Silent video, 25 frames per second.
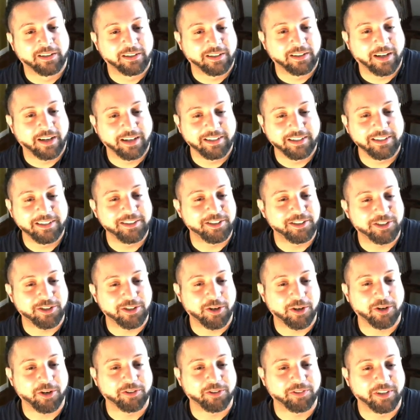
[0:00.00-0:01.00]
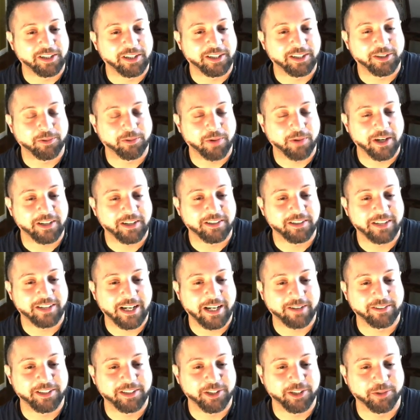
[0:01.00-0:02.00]
I need to start like writing
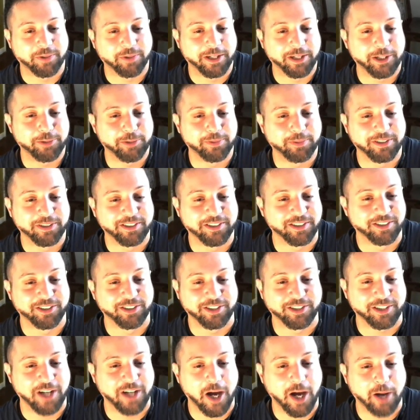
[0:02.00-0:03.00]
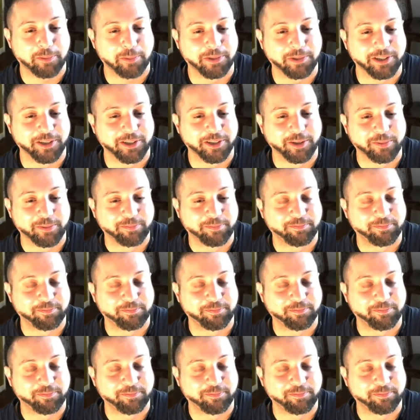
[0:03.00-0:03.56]
down these arrangements and just copying them.